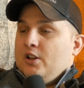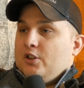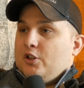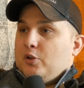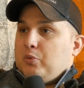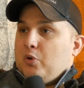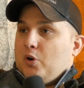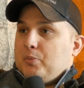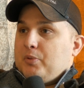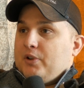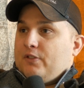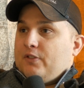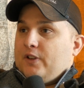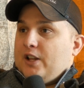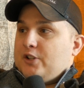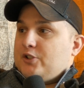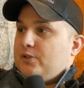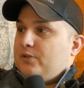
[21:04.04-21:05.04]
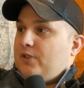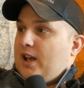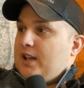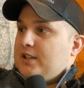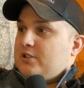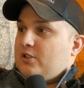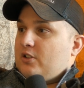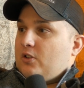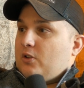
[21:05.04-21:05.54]
the appropriate financial
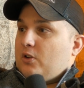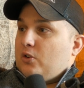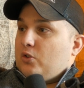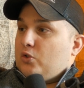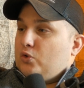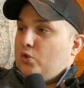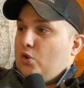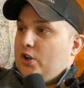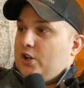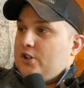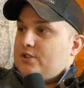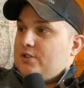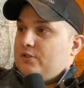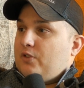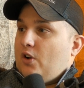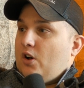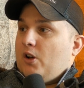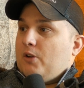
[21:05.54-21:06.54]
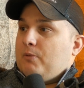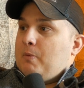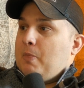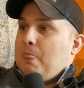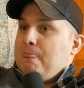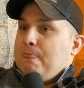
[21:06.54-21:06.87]
advisor or lawyers involved